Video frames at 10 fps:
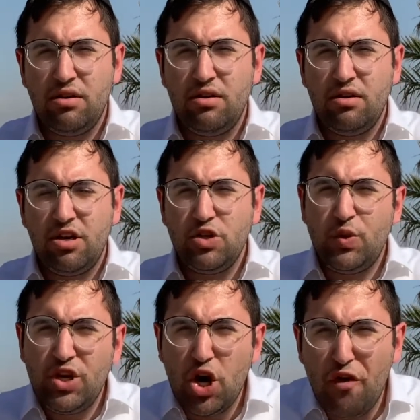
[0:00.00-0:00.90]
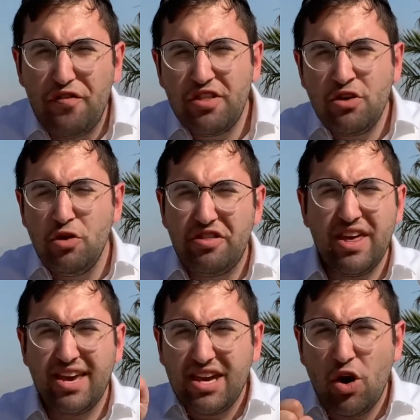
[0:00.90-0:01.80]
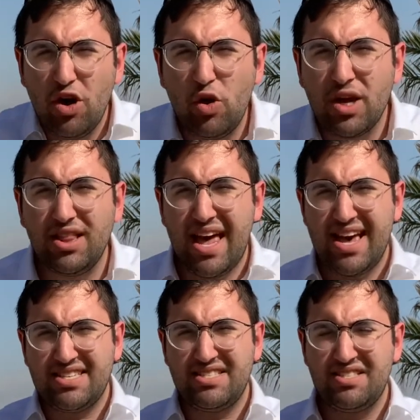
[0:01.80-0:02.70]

Because when you go for the new thing, you know how long it lasts?